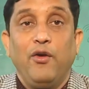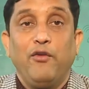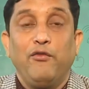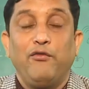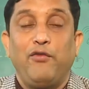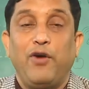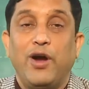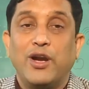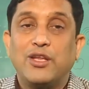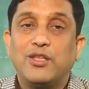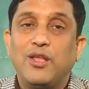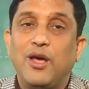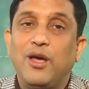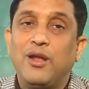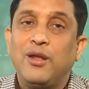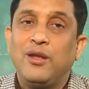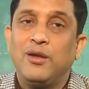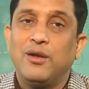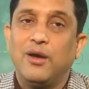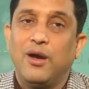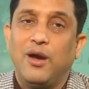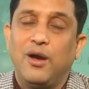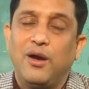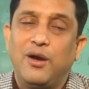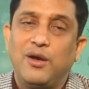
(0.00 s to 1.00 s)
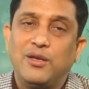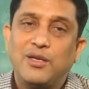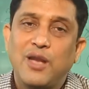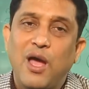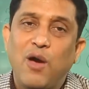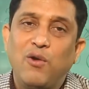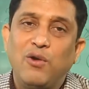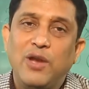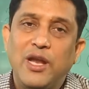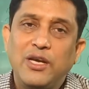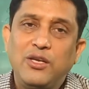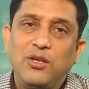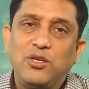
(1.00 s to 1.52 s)
Further, now
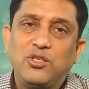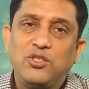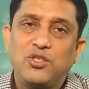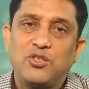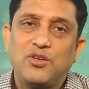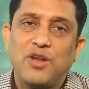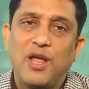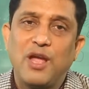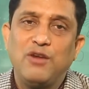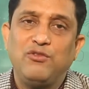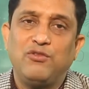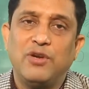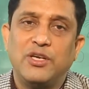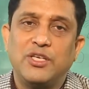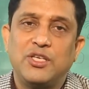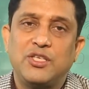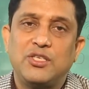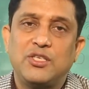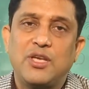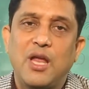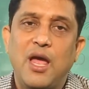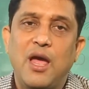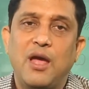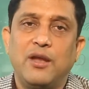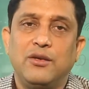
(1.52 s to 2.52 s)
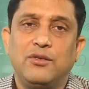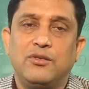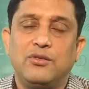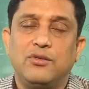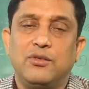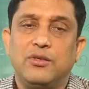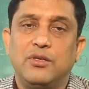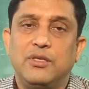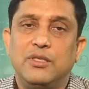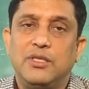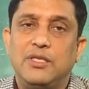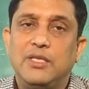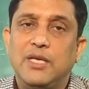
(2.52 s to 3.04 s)
let us try to understand
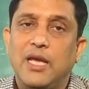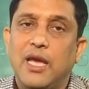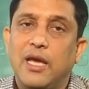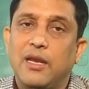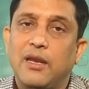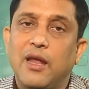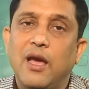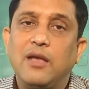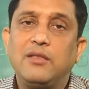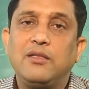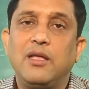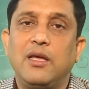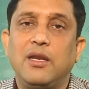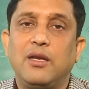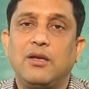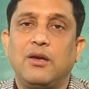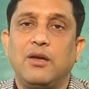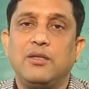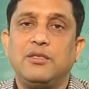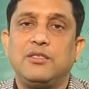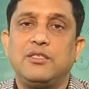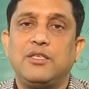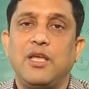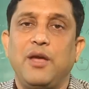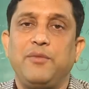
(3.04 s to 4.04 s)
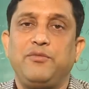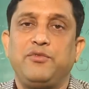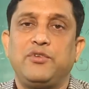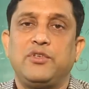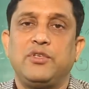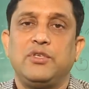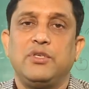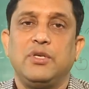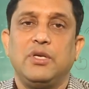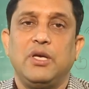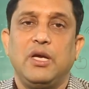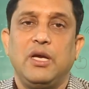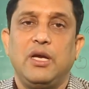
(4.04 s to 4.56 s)
the another
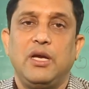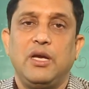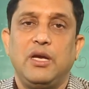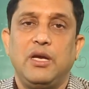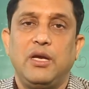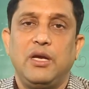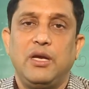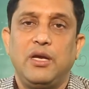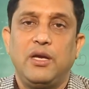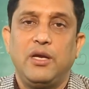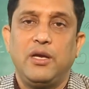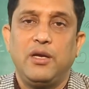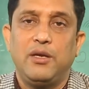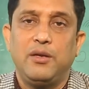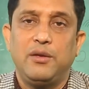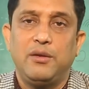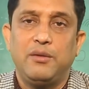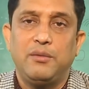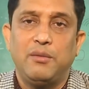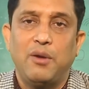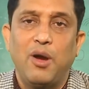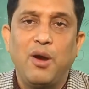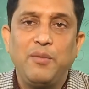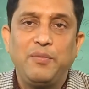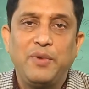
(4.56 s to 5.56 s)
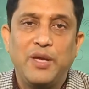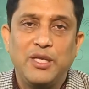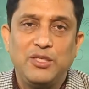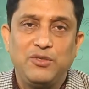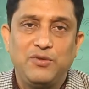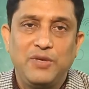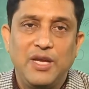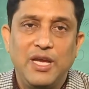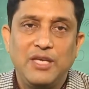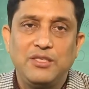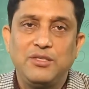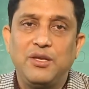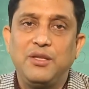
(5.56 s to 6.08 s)
concept of
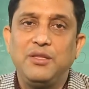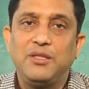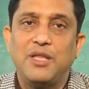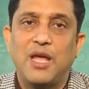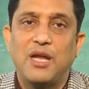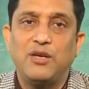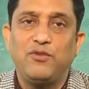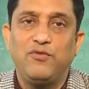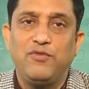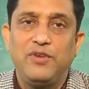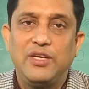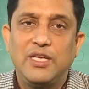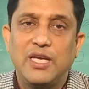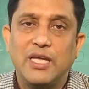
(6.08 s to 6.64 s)
education, that we